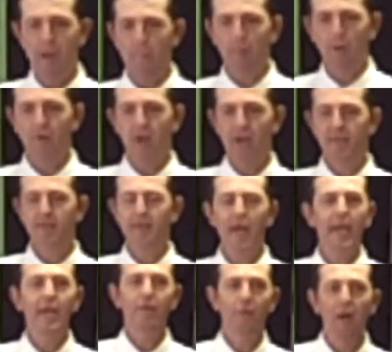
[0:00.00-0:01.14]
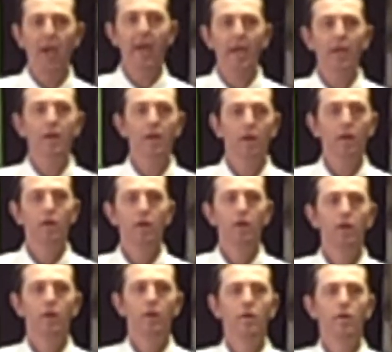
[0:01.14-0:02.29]
people say stinking thinking,
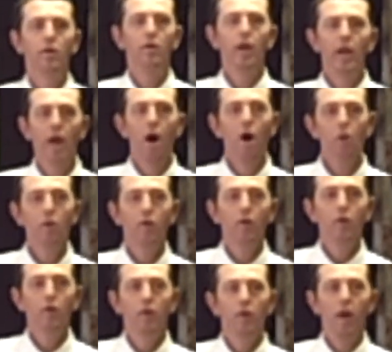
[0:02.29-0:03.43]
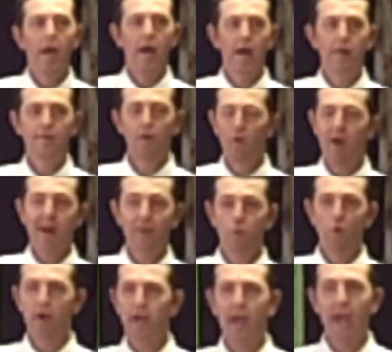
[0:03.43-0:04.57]
you know? And so that's
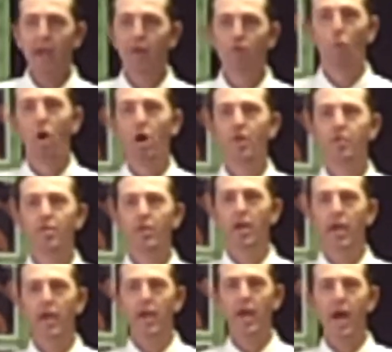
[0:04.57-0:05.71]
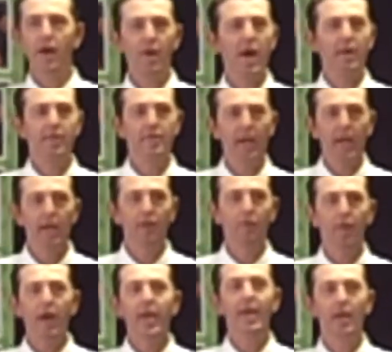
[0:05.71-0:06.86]
what Cain's was. He had that stinking
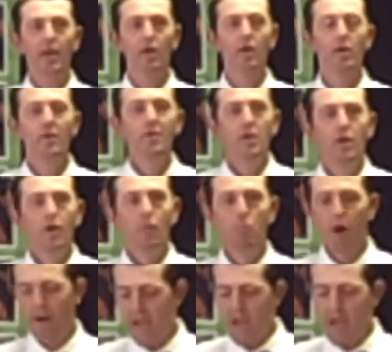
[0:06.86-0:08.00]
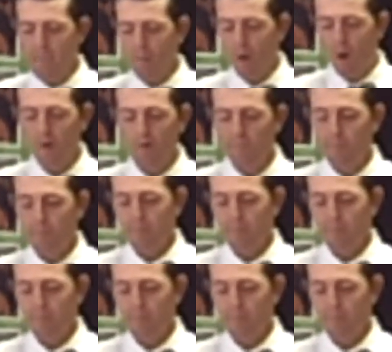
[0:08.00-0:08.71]
thinking. But Abel,